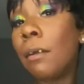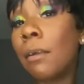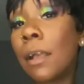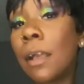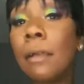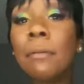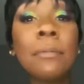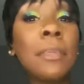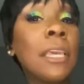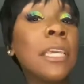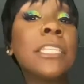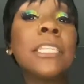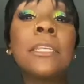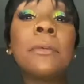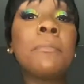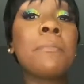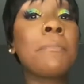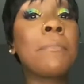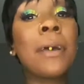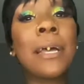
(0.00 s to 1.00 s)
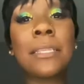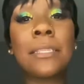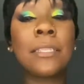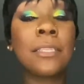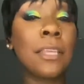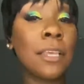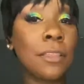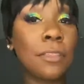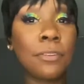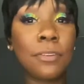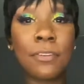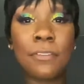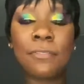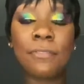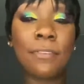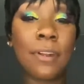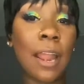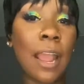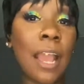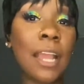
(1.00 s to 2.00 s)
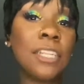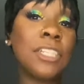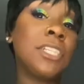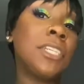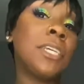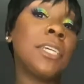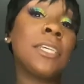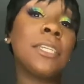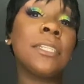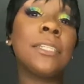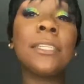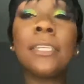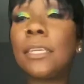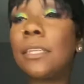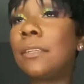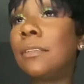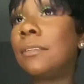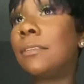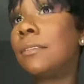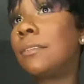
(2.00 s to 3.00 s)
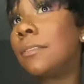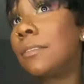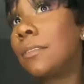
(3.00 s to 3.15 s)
Come get some of my southern fried chicken tenders.